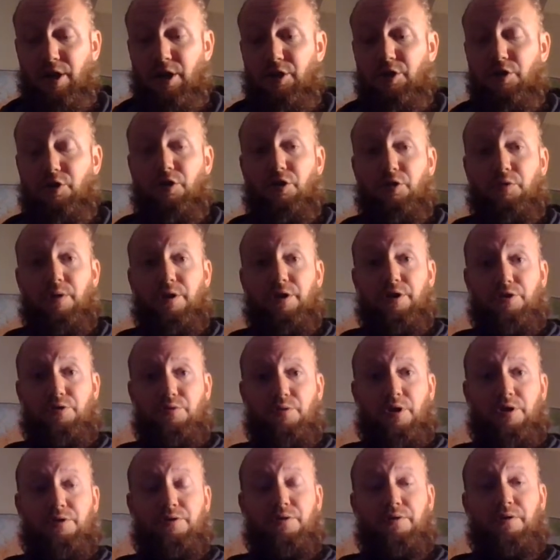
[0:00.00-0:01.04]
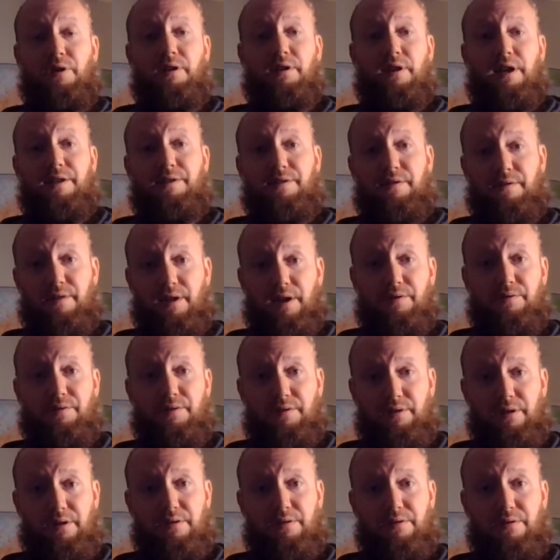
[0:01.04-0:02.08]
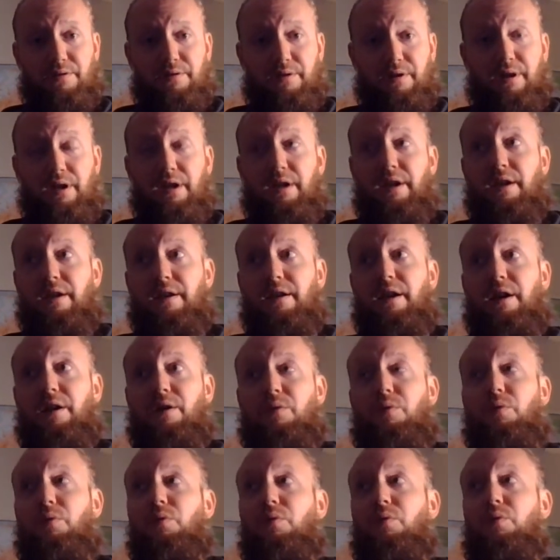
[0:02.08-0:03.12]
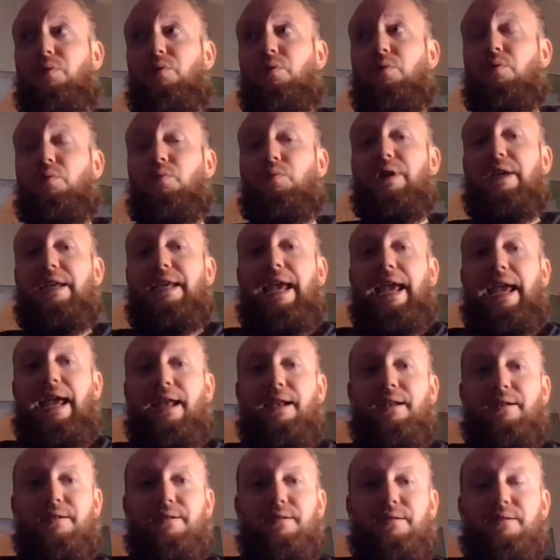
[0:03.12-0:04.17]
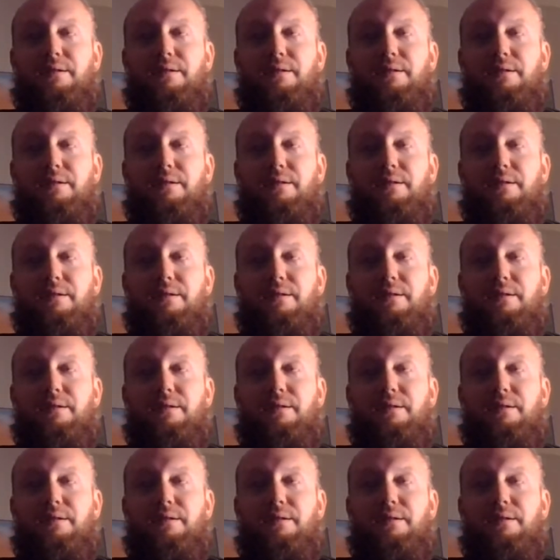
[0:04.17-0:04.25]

you can create a structure that lasts 1,000 years. Now, we can't,